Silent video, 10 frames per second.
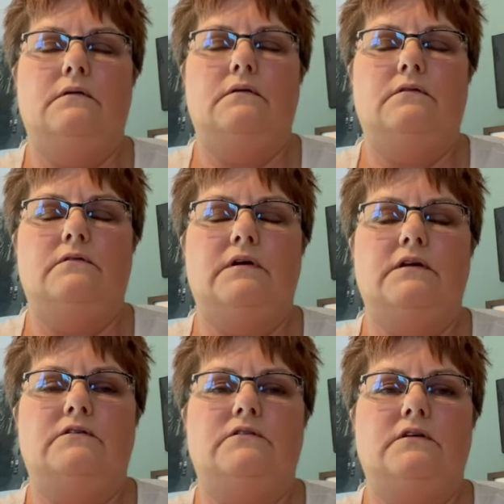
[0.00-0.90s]
3
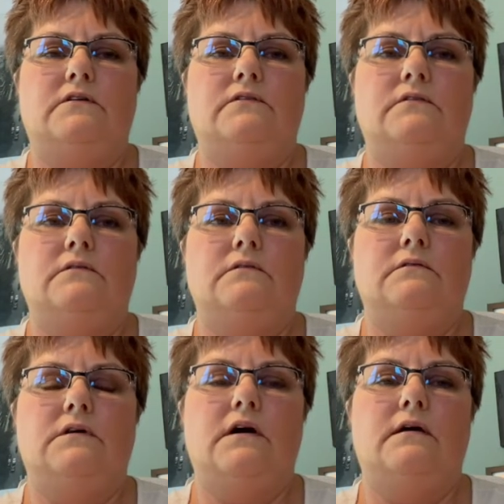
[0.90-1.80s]
inches
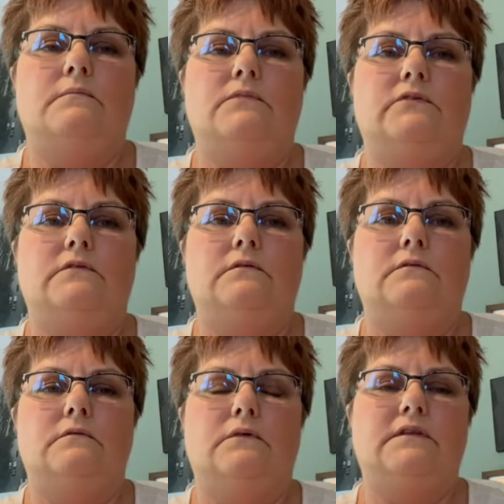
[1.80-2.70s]
times
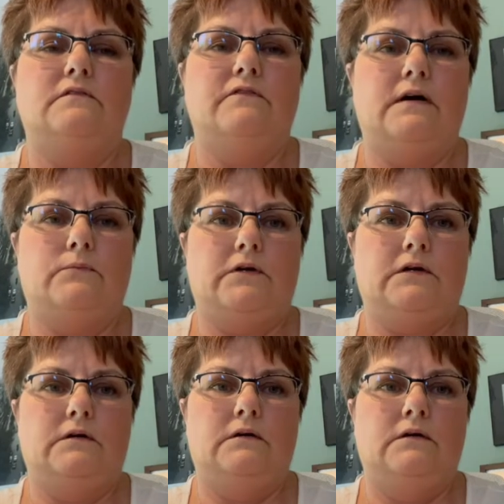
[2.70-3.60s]
width of
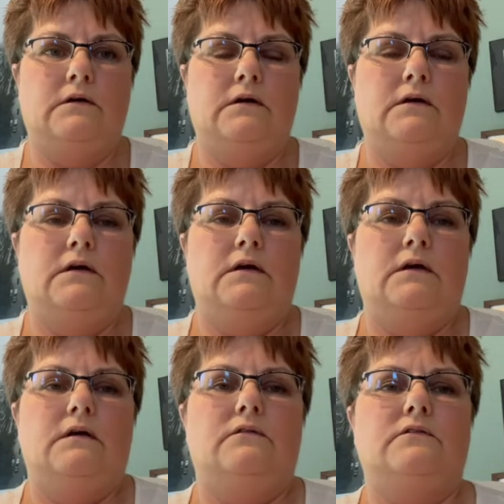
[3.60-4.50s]
fabric.
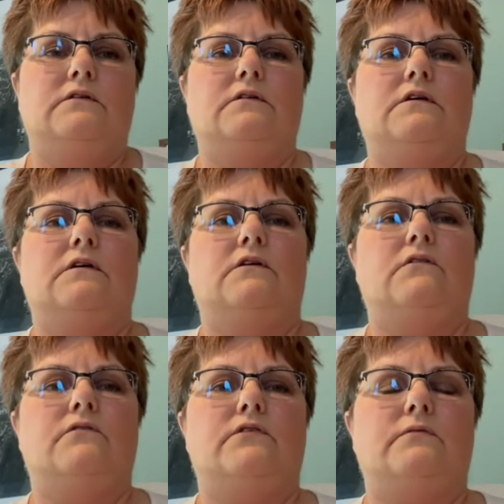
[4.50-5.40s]
So you're going to go
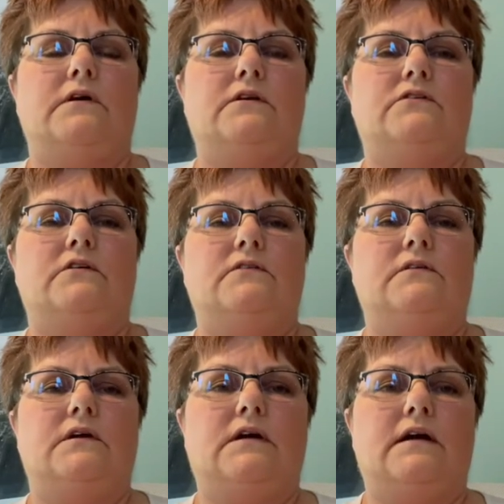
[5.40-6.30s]
over 3 inches
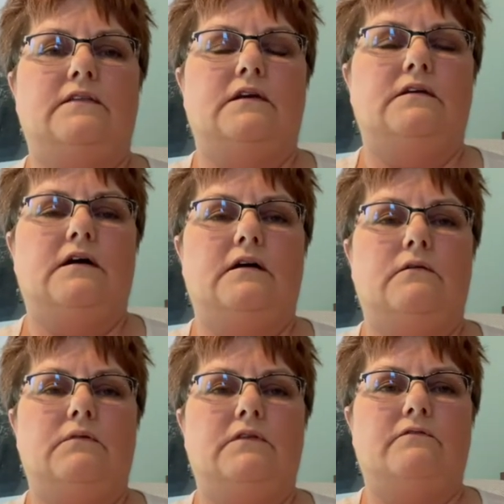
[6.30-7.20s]
and cut the entire
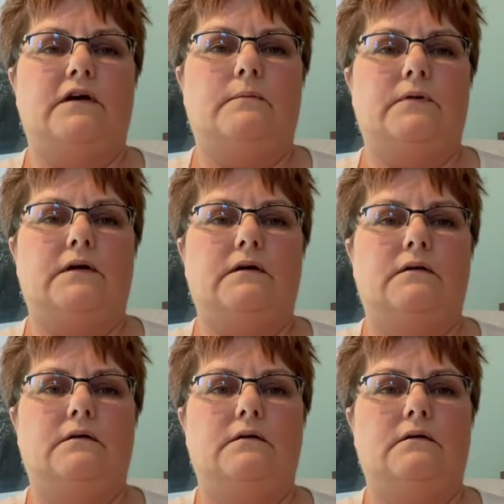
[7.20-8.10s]
width of fabric.
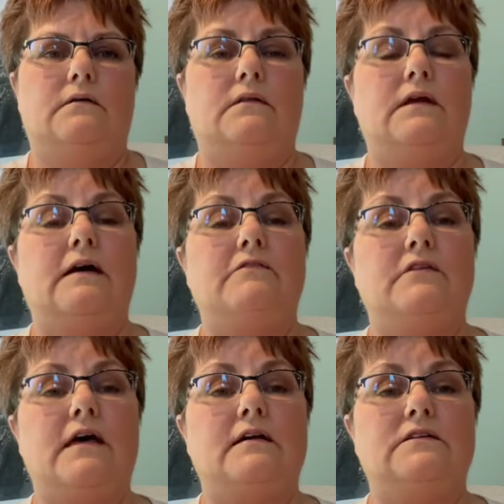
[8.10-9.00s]
And then after
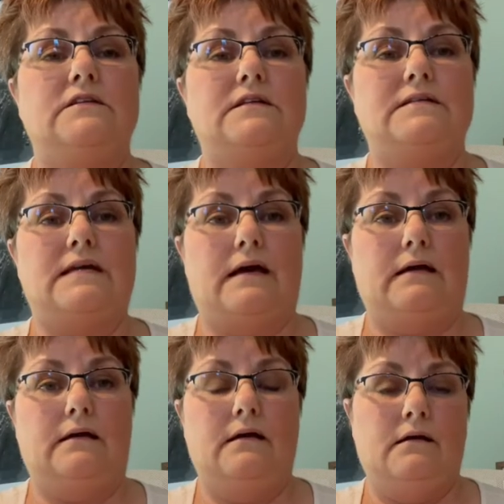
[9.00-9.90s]
that it's going to
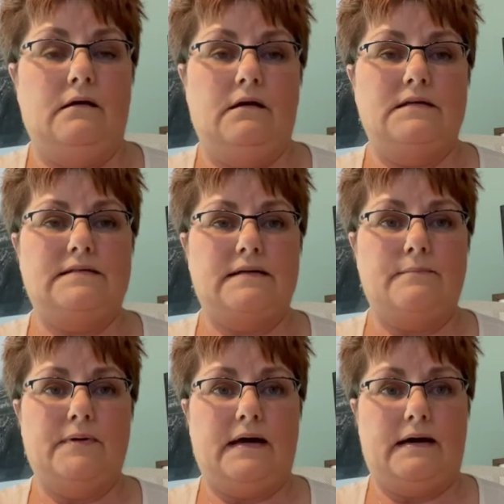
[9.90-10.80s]
say
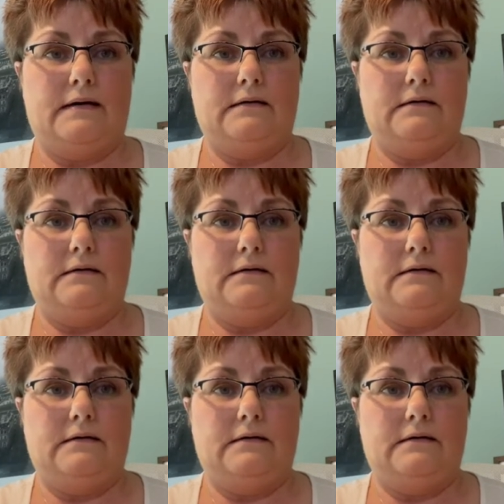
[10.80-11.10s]
subcut